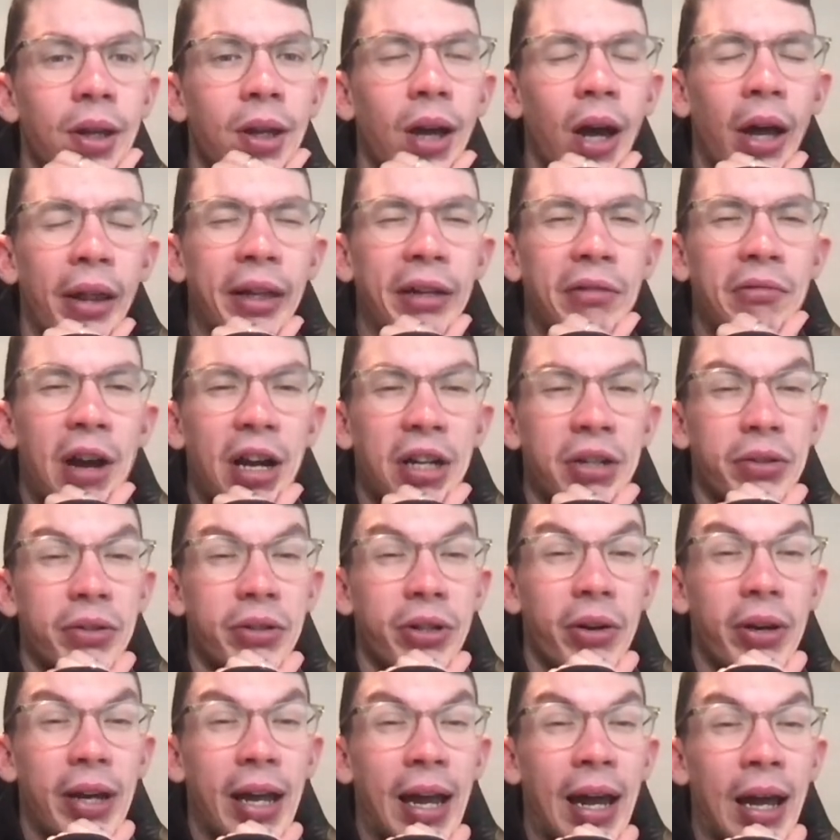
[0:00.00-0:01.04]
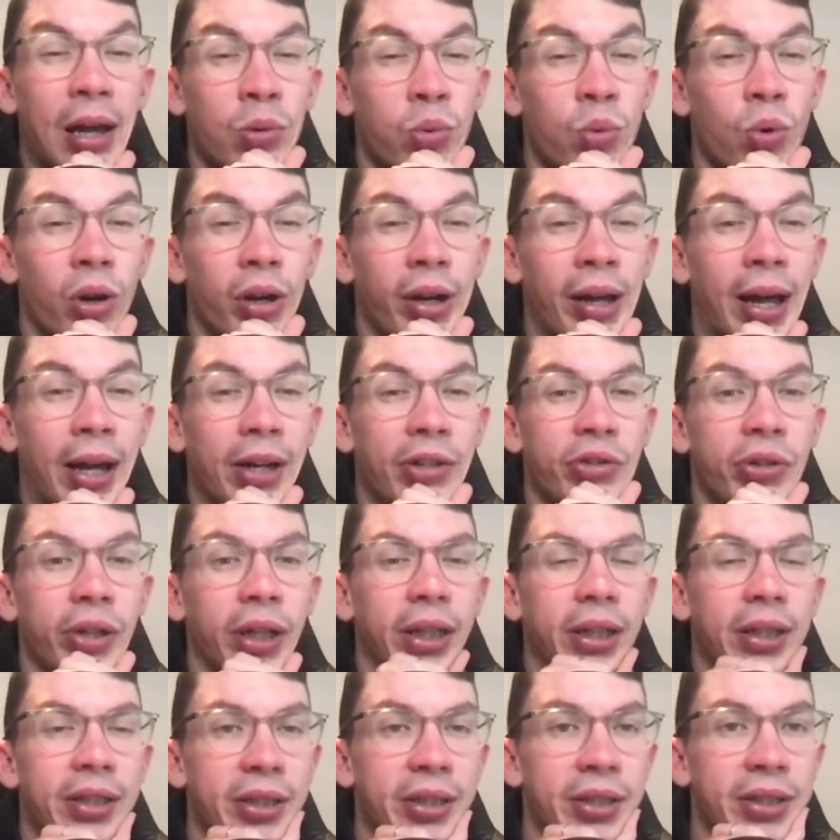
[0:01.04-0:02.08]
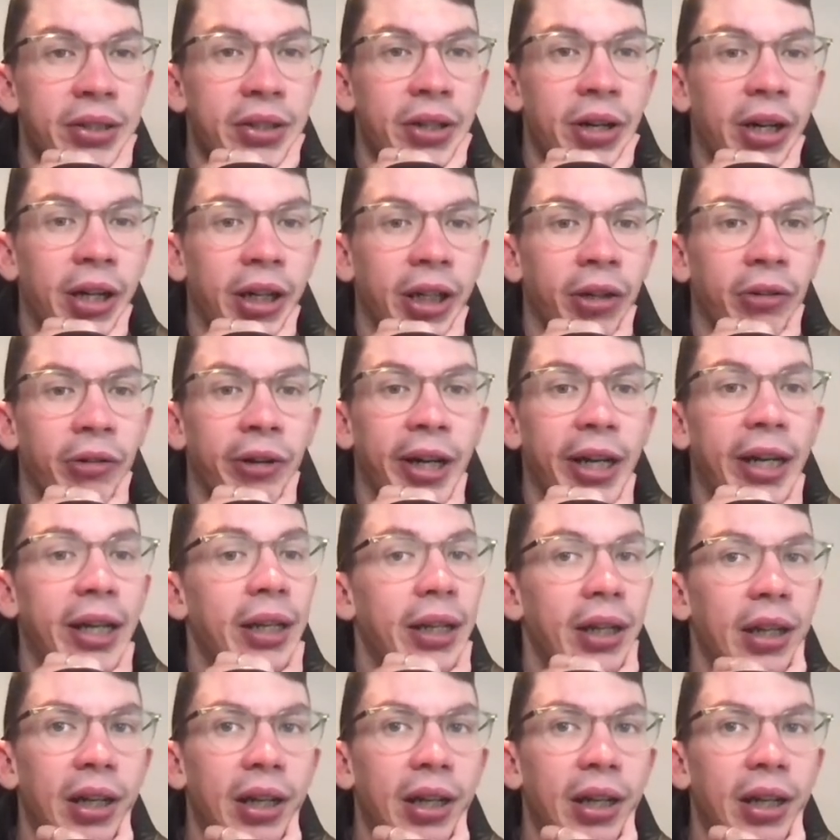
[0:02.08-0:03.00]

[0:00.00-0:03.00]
I think Rashford's only had one hat-trick in his entire career,